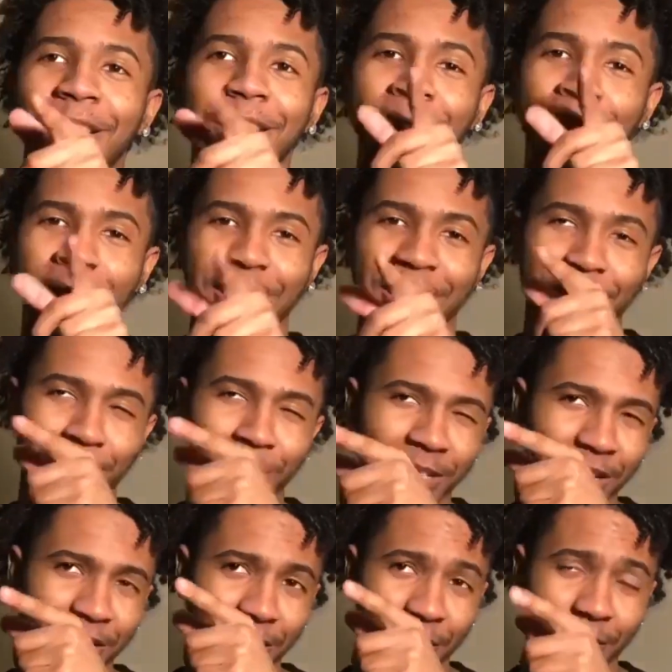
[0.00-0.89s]
That's why I keep
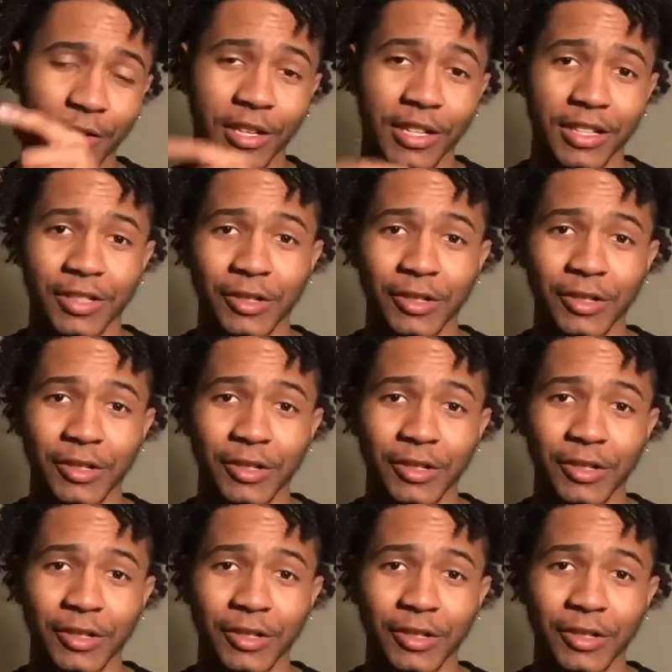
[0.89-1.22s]
looking over there.